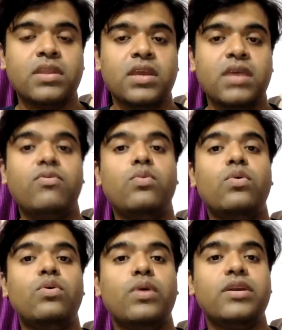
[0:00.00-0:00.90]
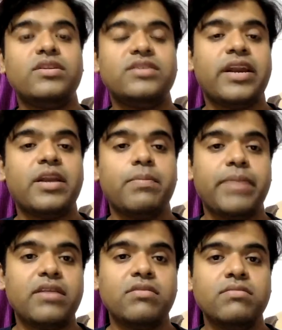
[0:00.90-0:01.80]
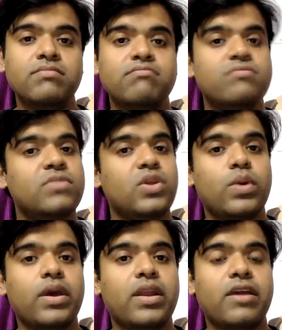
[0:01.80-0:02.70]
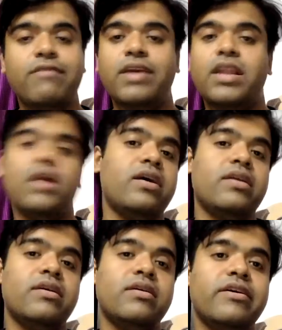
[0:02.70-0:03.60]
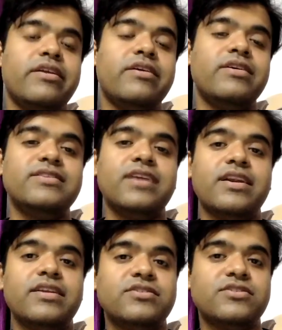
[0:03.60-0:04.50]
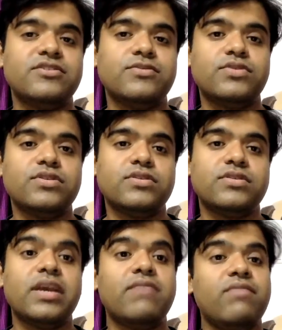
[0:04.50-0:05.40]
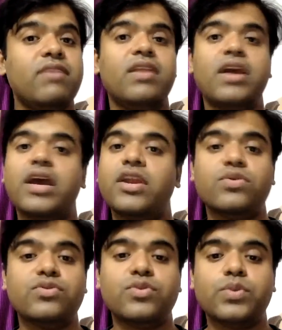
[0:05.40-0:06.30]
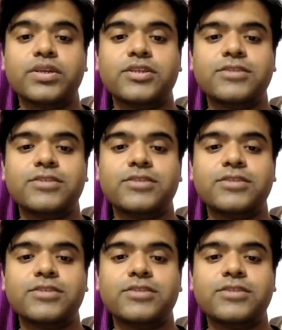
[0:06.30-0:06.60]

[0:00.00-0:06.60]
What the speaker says: If you want to understand it better, you can avail our career consultancy services and we will guide you through it.